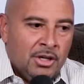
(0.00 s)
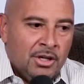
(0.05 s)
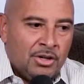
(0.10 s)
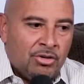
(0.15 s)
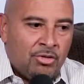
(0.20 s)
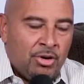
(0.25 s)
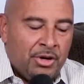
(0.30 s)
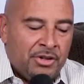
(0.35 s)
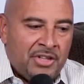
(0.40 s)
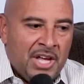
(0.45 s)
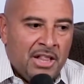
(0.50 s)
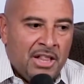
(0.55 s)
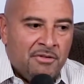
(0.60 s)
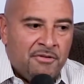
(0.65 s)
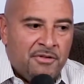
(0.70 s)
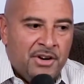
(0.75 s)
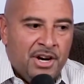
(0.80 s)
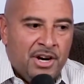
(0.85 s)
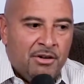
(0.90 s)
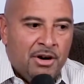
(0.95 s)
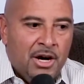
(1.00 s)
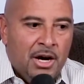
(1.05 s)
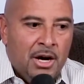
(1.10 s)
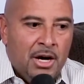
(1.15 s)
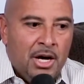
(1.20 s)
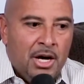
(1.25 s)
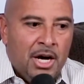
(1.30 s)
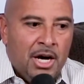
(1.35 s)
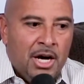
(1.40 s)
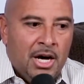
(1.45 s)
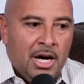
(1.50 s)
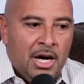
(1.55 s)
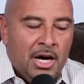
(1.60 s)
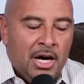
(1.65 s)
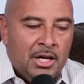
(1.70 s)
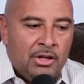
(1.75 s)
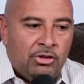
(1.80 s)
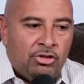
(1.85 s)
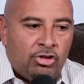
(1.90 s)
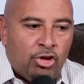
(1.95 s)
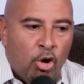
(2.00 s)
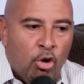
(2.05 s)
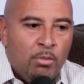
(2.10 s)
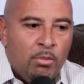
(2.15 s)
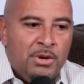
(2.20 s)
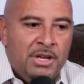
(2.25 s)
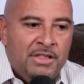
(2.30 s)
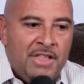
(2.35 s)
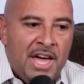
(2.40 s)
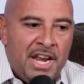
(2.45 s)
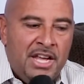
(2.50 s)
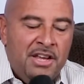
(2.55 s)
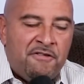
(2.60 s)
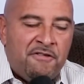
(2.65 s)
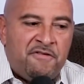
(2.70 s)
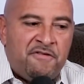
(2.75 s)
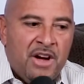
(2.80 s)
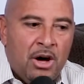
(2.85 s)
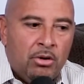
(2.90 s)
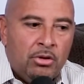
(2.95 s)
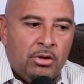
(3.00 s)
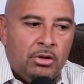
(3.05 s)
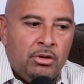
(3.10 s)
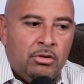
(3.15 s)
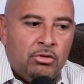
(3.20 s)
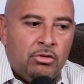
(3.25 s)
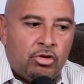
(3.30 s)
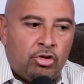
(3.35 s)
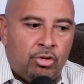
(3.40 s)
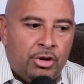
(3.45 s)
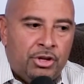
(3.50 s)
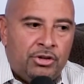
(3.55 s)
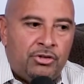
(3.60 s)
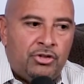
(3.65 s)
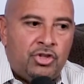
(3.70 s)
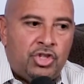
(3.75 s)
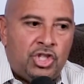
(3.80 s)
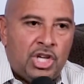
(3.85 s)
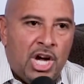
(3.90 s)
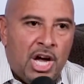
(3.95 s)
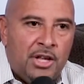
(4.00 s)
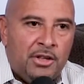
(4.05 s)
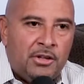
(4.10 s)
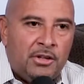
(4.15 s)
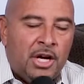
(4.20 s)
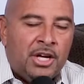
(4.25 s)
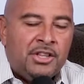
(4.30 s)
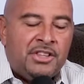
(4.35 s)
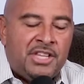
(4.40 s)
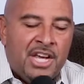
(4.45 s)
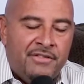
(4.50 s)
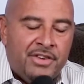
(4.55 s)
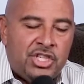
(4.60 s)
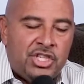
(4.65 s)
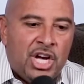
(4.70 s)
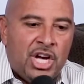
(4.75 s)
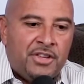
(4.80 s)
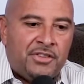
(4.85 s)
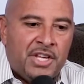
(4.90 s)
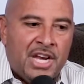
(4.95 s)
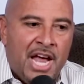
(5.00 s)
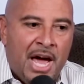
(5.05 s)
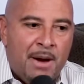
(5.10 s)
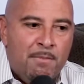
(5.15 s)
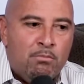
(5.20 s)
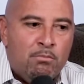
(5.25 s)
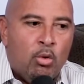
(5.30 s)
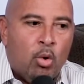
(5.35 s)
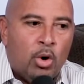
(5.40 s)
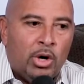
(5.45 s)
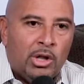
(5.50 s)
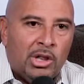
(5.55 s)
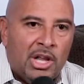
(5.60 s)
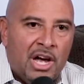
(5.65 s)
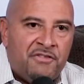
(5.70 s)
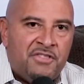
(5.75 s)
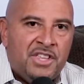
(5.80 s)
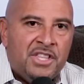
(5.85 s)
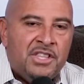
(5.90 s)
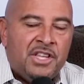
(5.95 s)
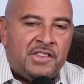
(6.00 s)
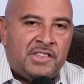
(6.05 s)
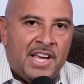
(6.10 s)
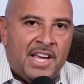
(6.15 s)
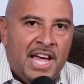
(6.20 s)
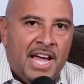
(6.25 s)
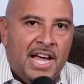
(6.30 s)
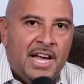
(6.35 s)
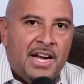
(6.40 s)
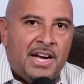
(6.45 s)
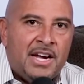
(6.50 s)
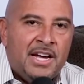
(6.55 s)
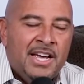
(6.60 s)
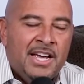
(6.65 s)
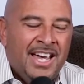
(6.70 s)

Chris Oliveira uh, told me that he felt Chris John uh, David Johnson had more left in the tank,